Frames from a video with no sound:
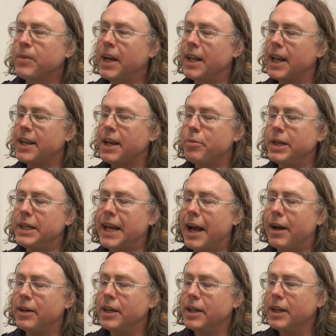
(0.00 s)
And then they read
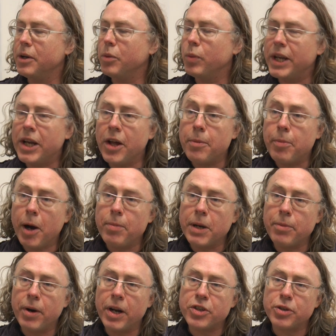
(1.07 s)
out, we are the Barbie
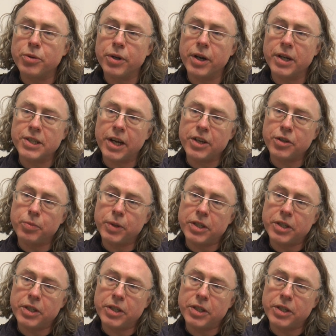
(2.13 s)
Liberation Organisation.